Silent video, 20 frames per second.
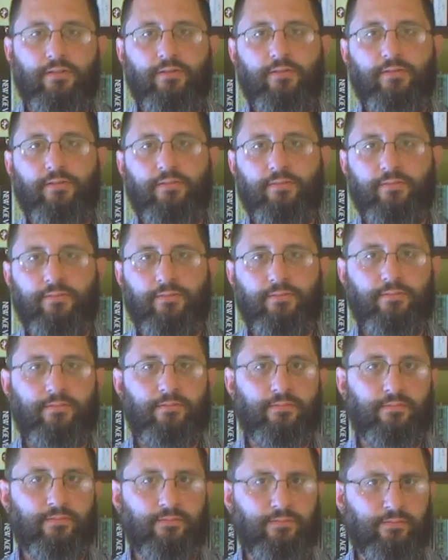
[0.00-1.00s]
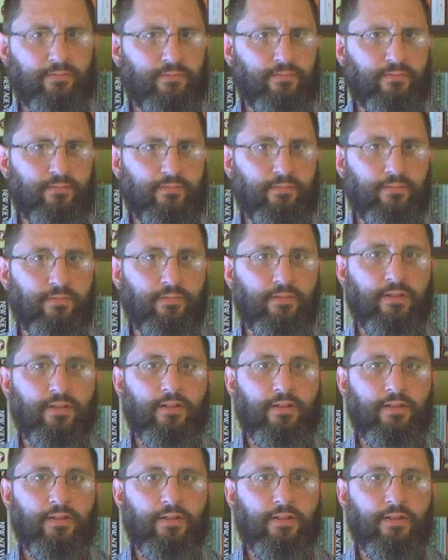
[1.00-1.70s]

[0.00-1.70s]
(silence)